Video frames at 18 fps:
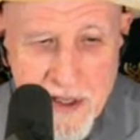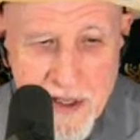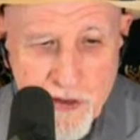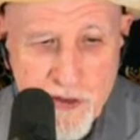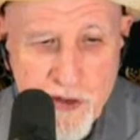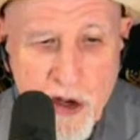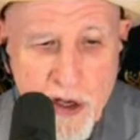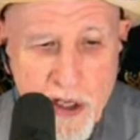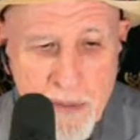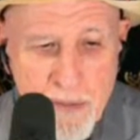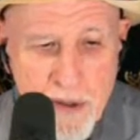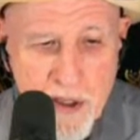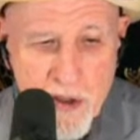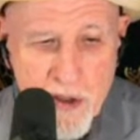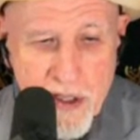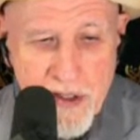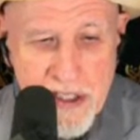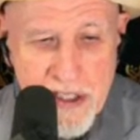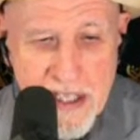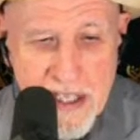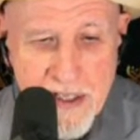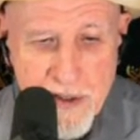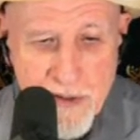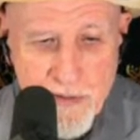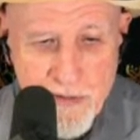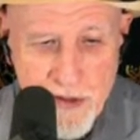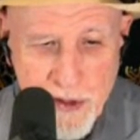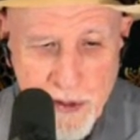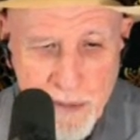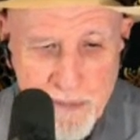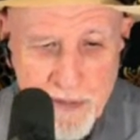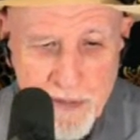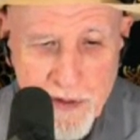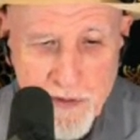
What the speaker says: The song appeared at the end of the film.